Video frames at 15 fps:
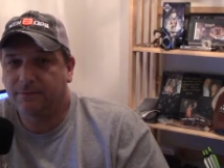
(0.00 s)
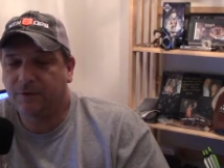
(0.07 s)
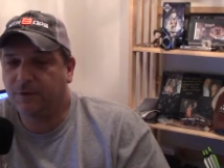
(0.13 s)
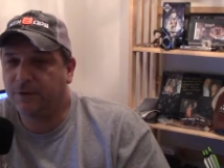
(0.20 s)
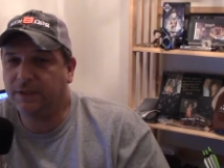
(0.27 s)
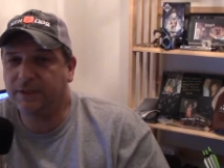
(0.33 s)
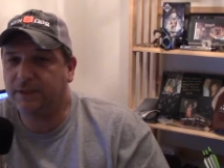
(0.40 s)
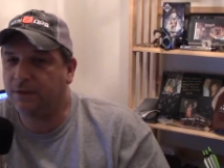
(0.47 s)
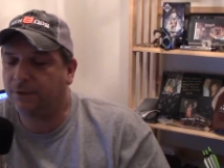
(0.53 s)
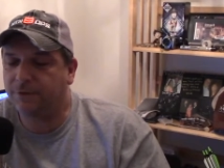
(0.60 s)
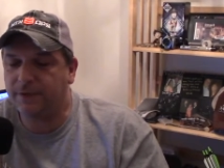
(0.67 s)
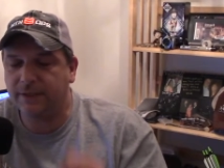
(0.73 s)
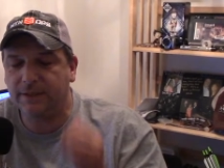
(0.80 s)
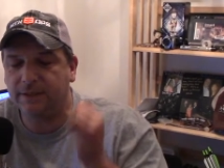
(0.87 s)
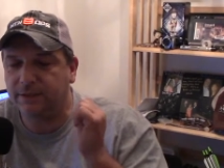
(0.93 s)

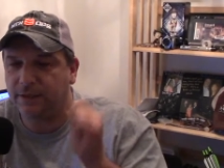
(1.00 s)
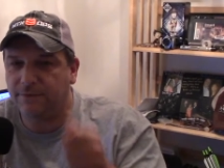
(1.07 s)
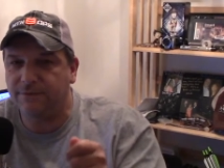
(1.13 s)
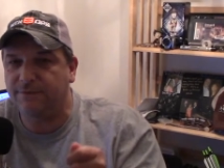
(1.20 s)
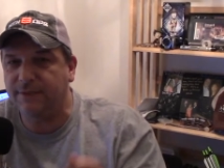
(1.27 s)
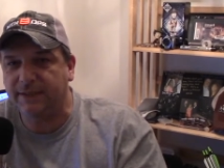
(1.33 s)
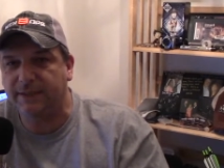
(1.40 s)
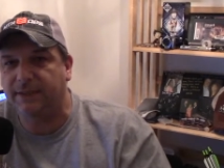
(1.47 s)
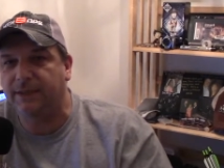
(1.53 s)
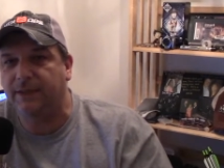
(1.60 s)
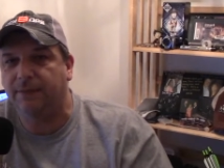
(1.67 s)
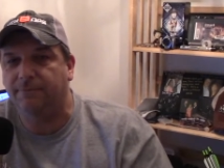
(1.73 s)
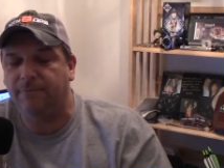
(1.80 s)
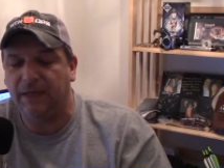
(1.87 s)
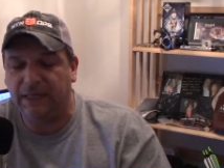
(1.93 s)
Greasy loves mixing it
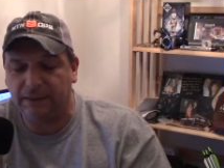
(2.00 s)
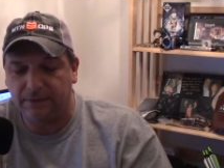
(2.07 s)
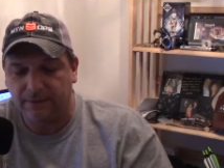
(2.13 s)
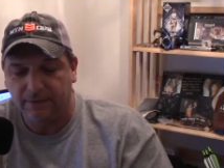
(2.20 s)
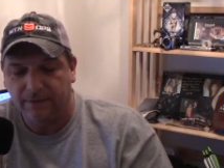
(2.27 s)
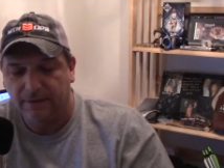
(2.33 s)
up, man.